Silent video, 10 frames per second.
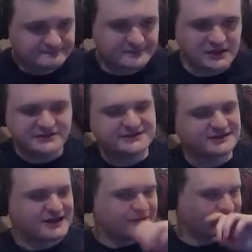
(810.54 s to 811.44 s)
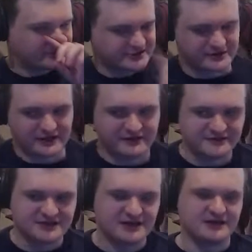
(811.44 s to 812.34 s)
Just like that, we have 1 star
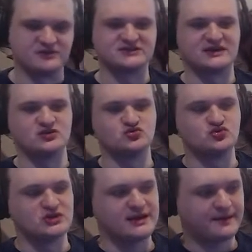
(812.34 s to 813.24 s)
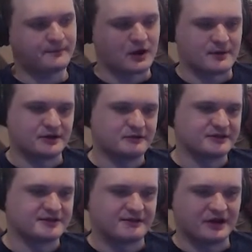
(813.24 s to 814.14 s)
left. There's a unique property
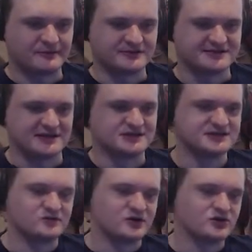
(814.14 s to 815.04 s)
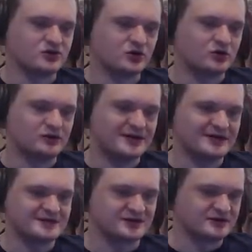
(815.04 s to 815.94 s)
with a couple stages where you can only get
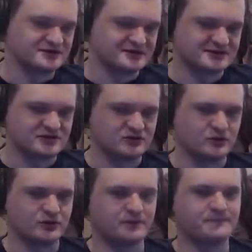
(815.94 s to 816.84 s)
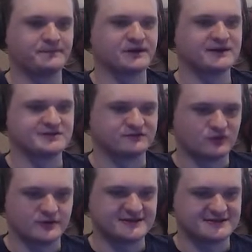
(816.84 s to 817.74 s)
the stars in a certain order. So
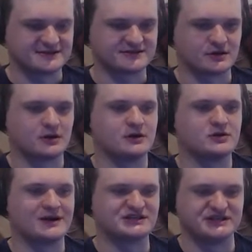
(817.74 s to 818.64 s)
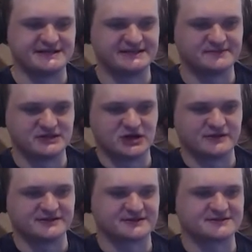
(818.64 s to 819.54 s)
for the 6th star, you actually need to be on
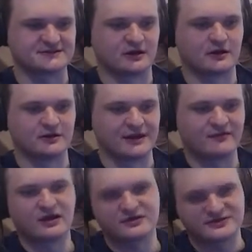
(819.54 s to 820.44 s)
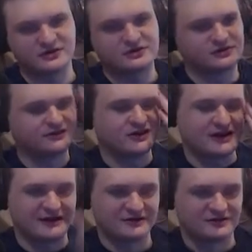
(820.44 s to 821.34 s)
the 6th star. Every other star you could have done at
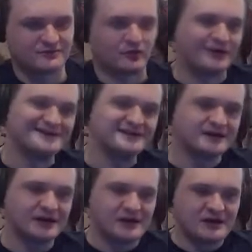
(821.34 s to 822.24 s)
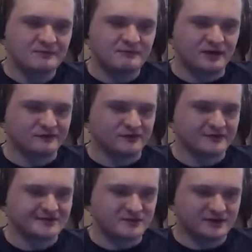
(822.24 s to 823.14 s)
any other point. But for
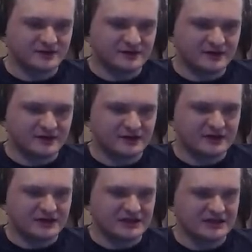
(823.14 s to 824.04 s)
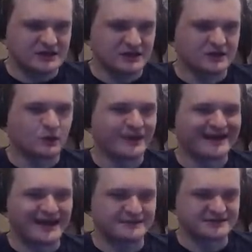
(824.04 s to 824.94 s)
this one, the wing
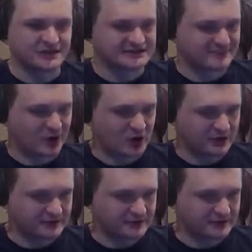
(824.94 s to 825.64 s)
cap does not spawn